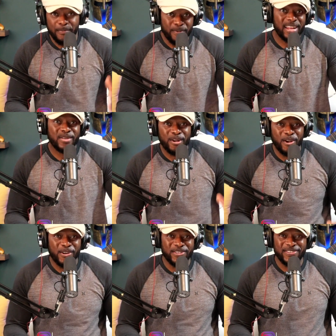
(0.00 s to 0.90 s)
Apparently
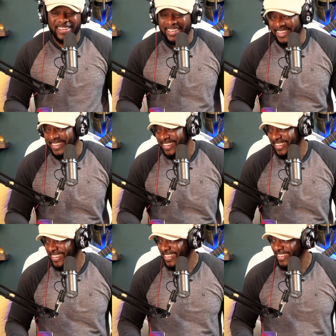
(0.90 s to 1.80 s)
we're going
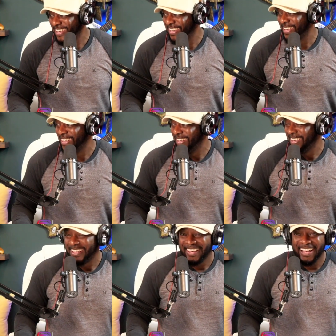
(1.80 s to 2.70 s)
to.
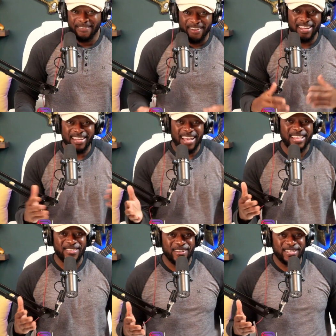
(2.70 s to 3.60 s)
Apparently,
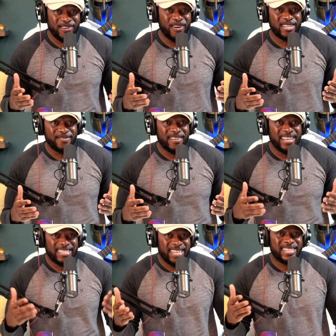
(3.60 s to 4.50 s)
Nigeria is going to be a